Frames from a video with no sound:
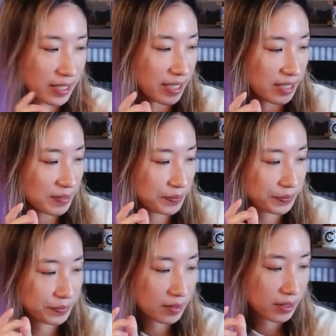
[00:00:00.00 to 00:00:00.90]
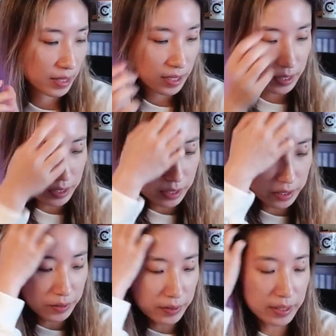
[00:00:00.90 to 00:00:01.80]
Yeah.
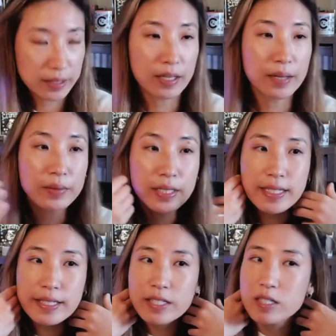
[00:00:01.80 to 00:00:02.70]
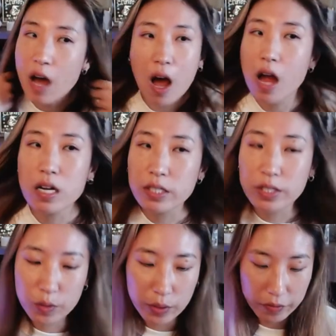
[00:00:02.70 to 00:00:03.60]
So I'm gonna
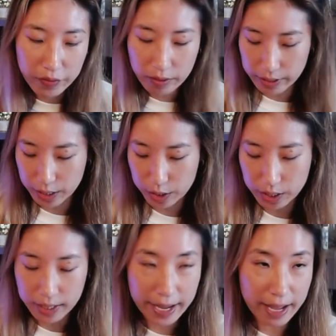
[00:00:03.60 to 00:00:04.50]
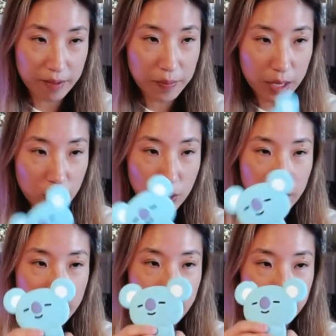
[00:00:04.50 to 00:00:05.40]
start with foundation. I have my
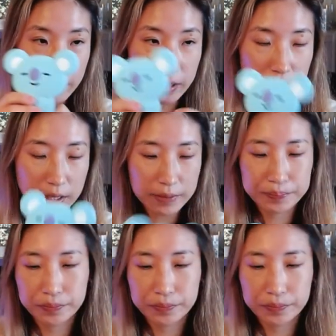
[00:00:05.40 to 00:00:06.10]
Koya mirror.